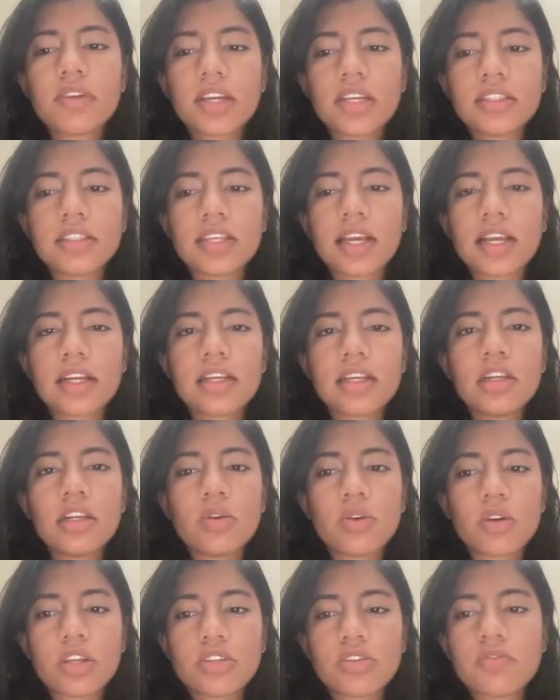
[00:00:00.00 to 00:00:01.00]
exactly
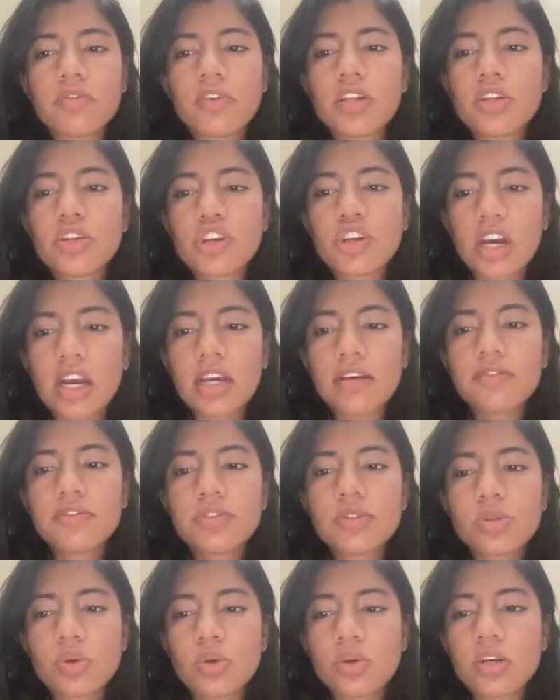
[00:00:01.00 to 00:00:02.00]
location where you have
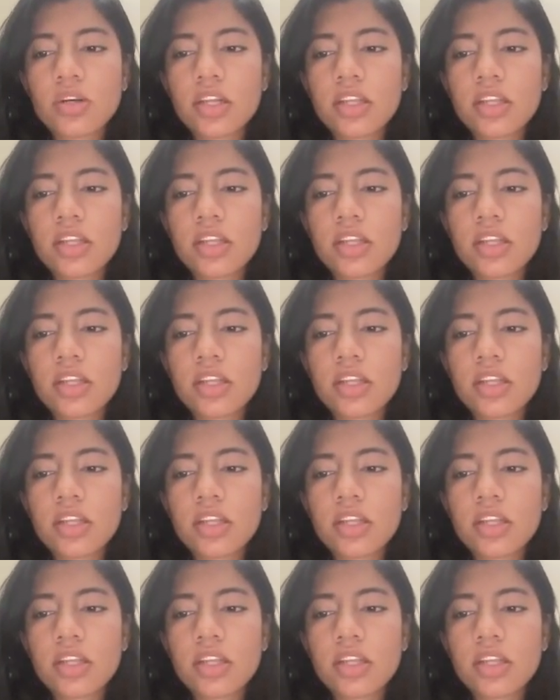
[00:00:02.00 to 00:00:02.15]
stored